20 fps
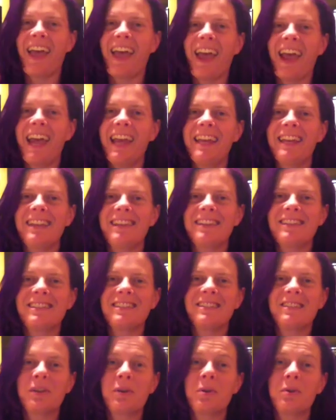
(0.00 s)
Hey,
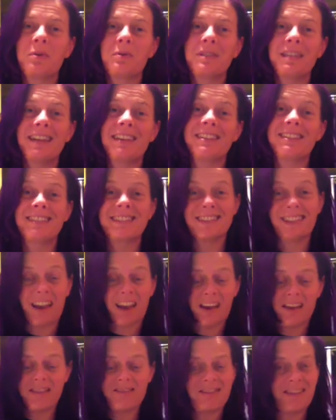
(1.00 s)
so yes,
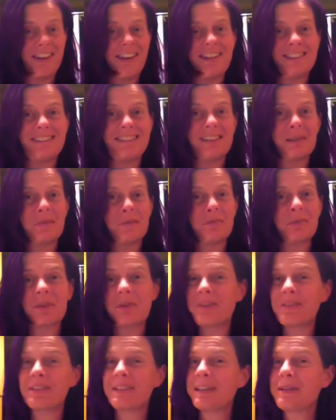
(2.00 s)
I've gone
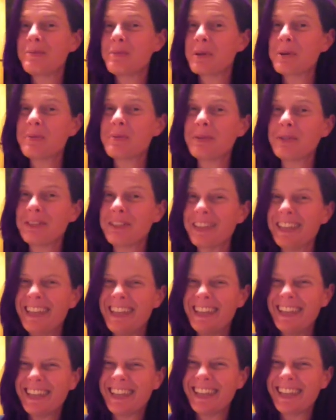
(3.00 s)
temporarily purple.
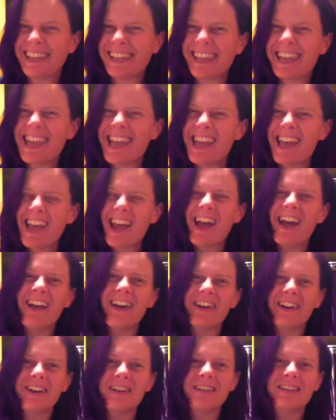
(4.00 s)

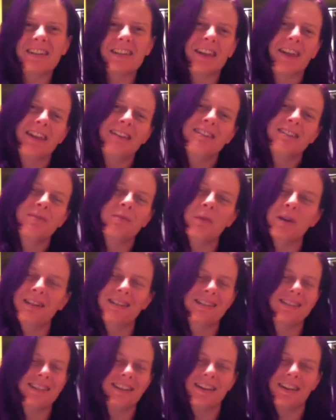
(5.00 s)
I just
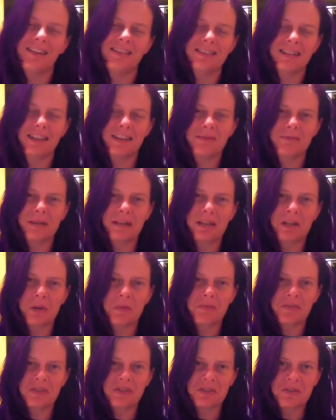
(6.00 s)
wanted to get outside my
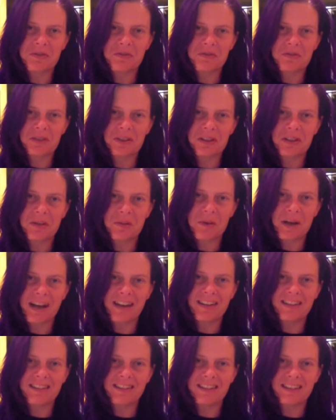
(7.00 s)
comfort zone for a little
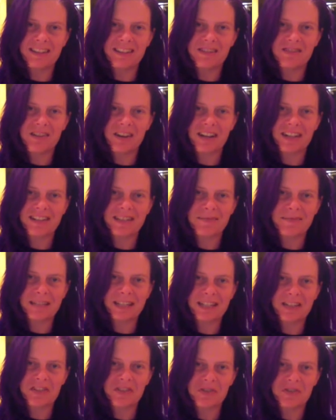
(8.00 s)
while and try
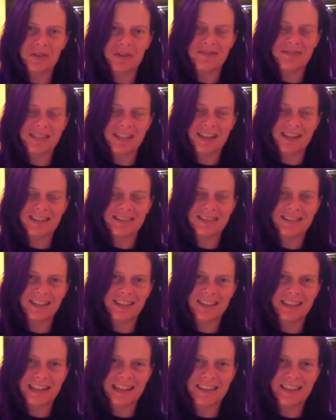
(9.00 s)
something new. I've not
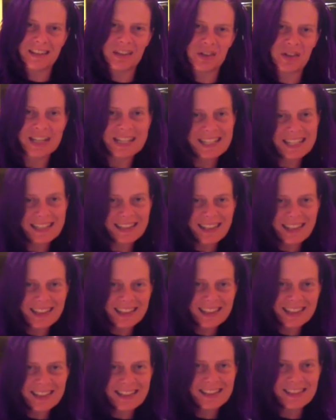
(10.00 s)
done anything crazy like
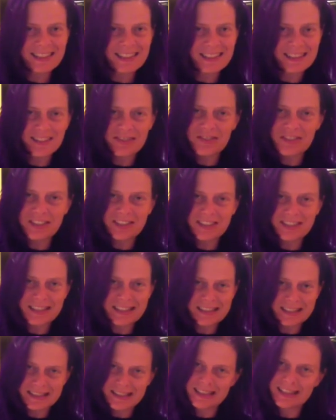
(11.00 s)
this, and I figured
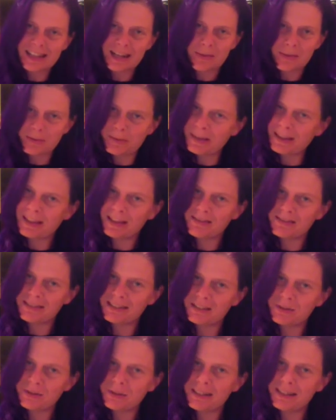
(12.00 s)
this is the time of my life to
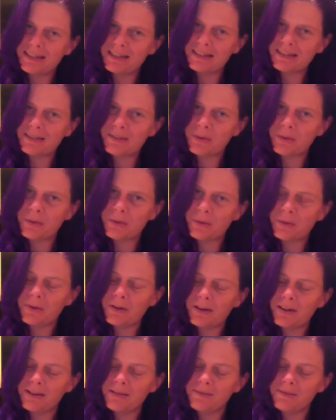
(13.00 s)
do it. So,